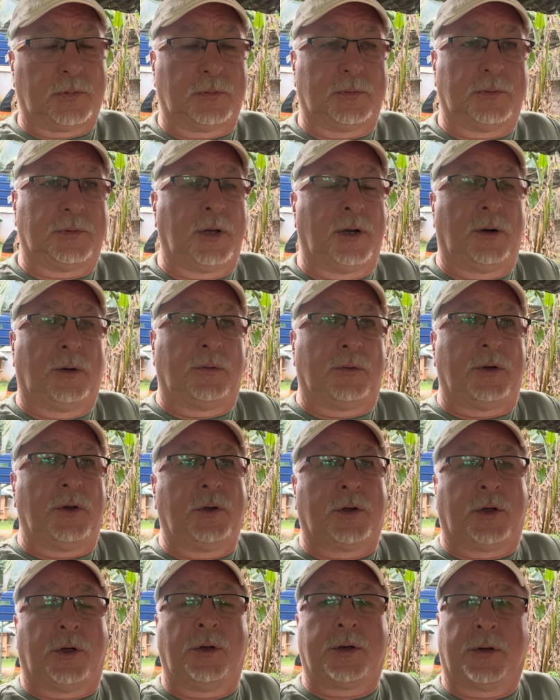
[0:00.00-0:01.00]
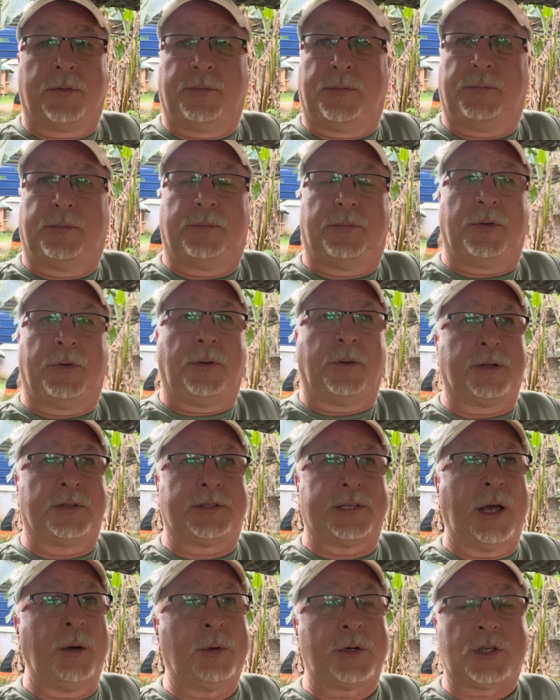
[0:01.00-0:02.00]
You know, you can
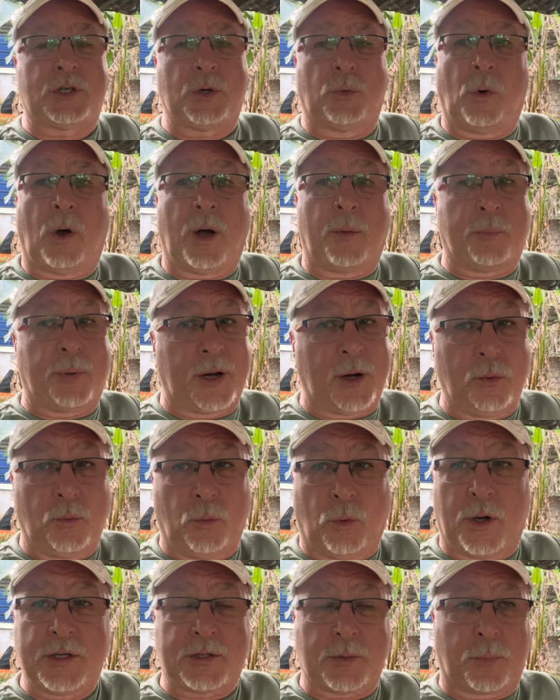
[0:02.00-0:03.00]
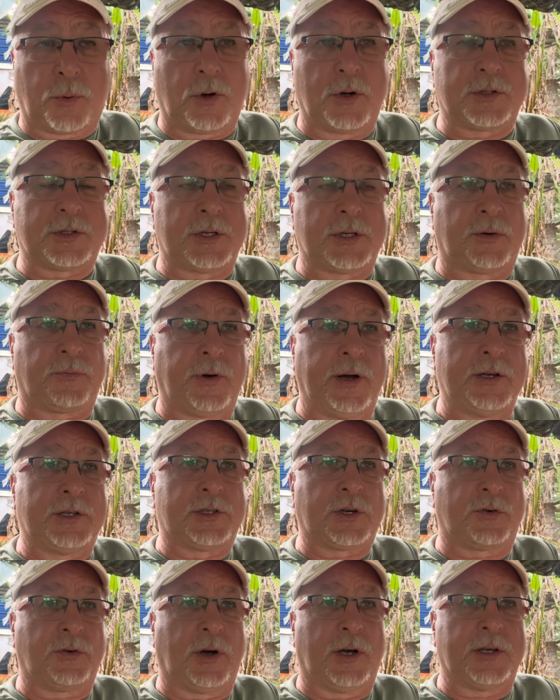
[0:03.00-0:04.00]
say what you want, but he was a person that
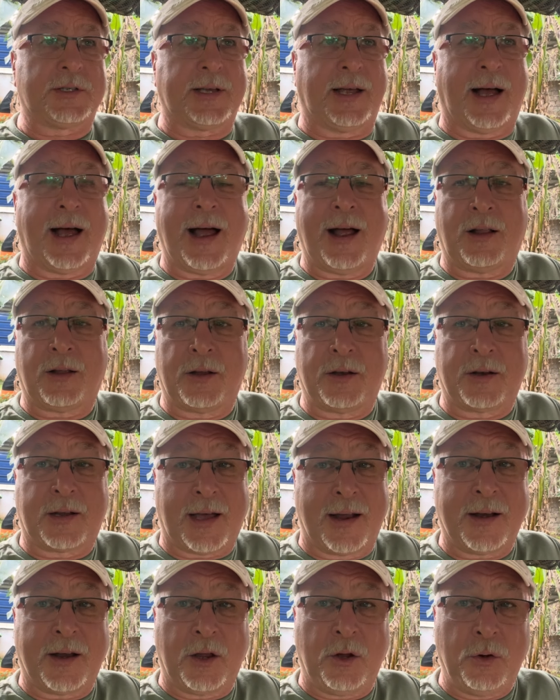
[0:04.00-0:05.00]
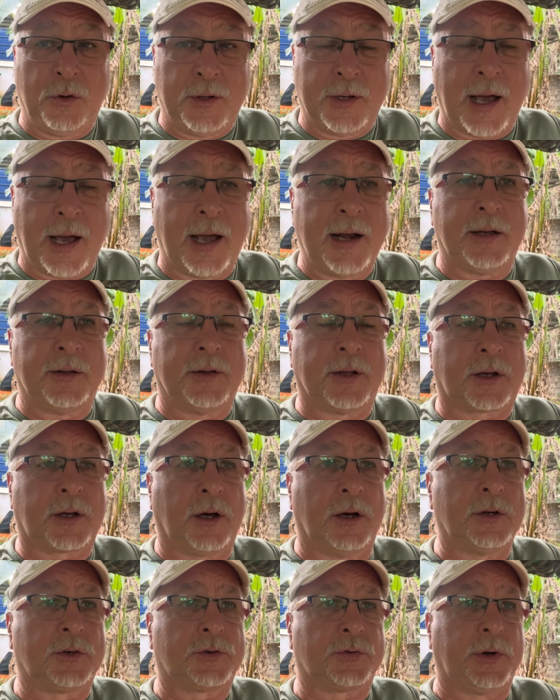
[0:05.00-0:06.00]
reached across the aisle and kind of united the
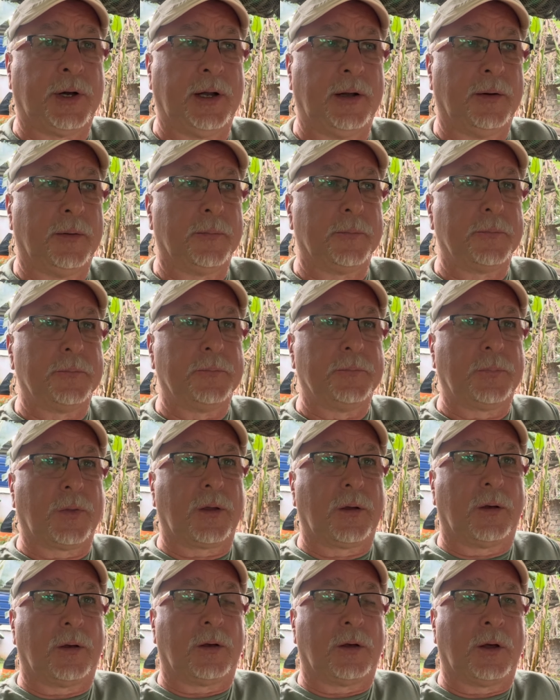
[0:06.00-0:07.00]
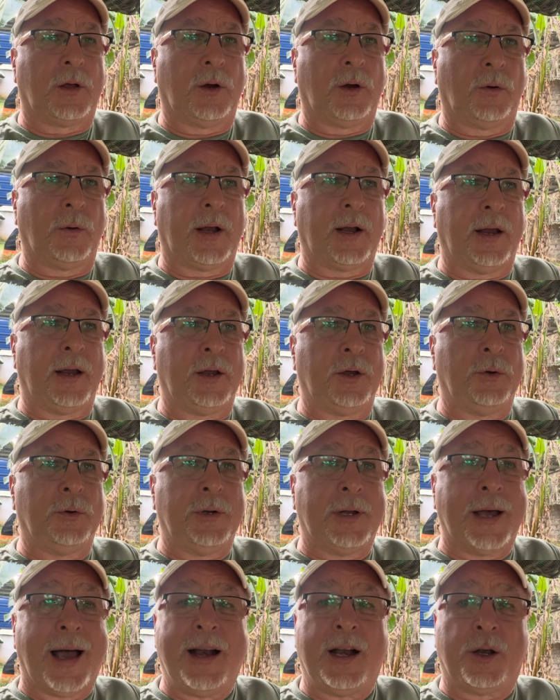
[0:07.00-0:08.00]
country, you know, and he
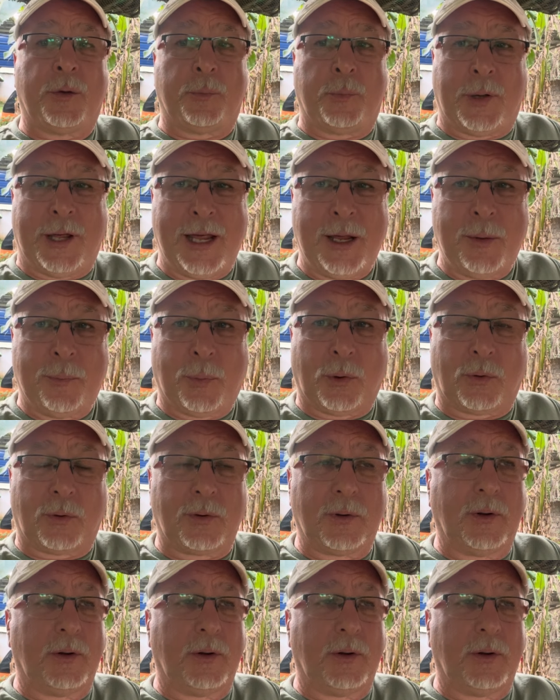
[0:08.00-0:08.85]
united people.